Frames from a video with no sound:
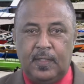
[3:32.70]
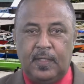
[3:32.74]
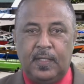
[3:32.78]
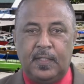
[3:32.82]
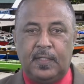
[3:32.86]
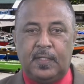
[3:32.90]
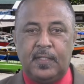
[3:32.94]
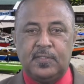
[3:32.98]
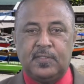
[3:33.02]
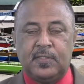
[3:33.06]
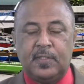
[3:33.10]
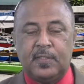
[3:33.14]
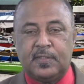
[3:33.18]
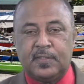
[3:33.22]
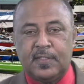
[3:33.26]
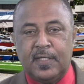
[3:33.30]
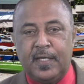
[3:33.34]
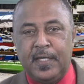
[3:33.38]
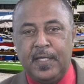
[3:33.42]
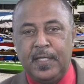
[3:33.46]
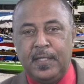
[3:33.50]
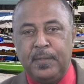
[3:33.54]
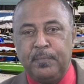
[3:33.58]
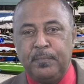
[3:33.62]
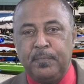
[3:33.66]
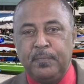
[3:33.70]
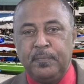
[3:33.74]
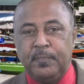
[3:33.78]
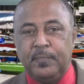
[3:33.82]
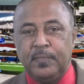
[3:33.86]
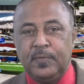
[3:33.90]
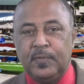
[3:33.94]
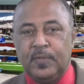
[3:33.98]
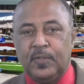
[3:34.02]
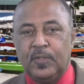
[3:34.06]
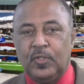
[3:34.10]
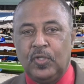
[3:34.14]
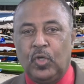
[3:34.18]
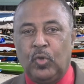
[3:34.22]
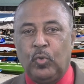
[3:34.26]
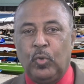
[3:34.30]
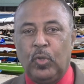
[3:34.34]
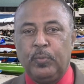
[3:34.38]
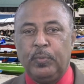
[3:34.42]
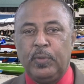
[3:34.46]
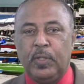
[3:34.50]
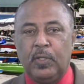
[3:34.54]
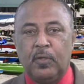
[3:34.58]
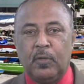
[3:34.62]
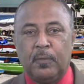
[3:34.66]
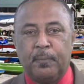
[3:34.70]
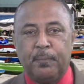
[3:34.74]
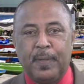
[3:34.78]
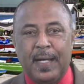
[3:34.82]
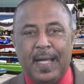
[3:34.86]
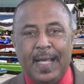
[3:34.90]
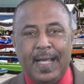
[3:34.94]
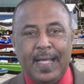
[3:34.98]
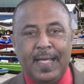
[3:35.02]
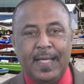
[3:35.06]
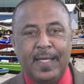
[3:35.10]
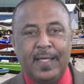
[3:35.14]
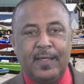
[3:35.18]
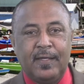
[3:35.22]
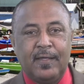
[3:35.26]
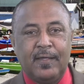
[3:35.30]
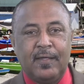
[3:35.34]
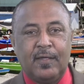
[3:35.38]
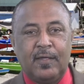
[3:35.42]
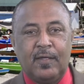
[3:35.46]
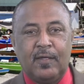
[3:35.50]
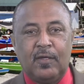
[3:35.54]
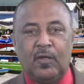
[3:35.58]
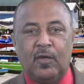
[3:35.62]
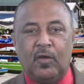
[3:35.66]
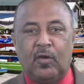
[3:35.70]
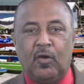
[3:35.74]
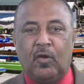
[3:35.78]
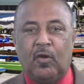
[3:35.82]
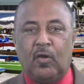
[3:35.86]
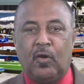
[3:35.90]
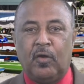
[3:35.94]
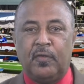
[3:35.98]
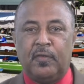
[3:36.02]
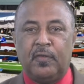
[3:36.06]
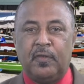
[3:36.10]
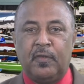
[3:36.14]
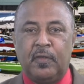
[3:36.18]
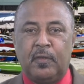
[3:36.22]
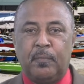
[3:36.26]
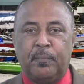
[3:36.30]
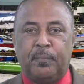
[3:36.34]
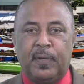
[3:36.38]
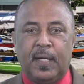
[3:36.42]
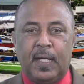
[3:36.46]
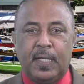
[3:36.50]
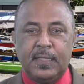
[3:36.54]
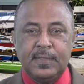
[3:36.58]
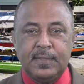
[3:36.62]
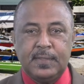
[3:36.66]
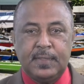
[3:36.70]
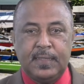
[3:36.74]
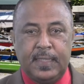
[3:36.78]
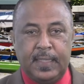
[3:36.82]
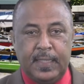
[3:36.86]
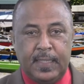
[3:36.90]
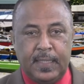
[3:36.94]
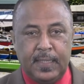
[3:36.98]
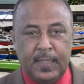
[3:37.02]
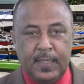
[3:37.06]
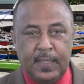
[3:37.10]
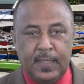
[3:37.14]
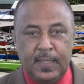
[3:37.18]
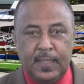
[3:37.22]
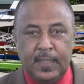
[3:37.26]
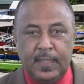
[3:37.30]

It is a time when we look back on the past year